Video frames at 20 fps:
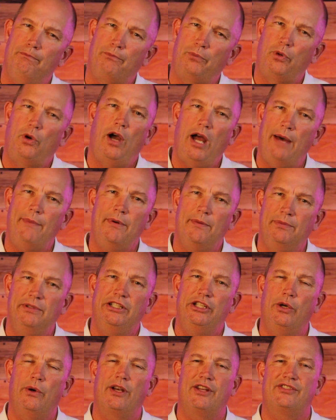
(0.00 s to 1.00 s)

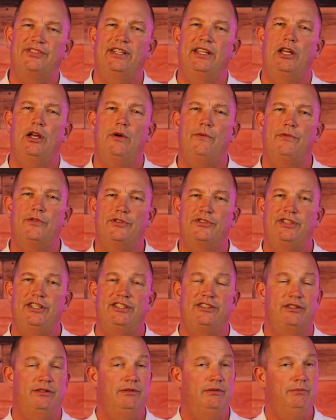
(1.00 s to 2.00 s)
Probably you ought to stay at home for a
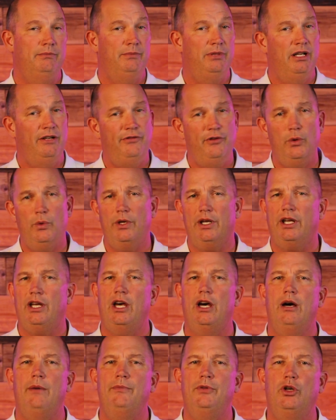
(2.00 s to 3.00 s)
season, but if you want to
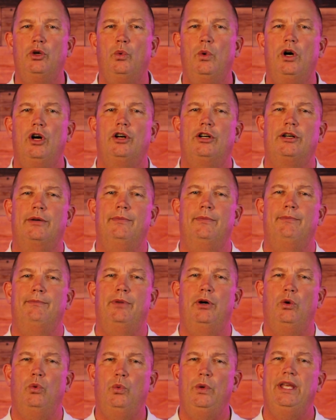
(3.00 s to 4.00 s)
come, you're welcome.
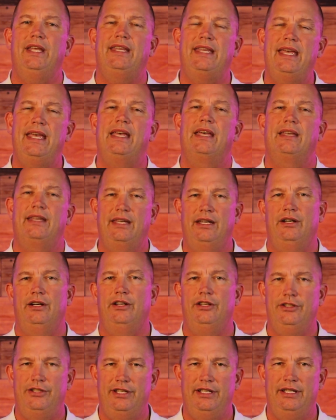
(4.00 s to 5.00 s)
But we can't
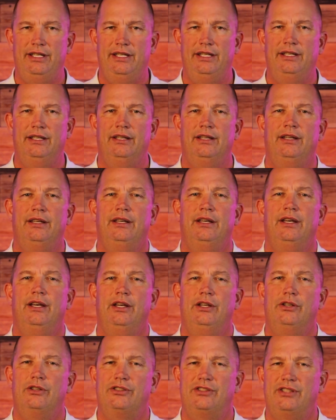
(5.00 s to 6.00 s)
guarantee your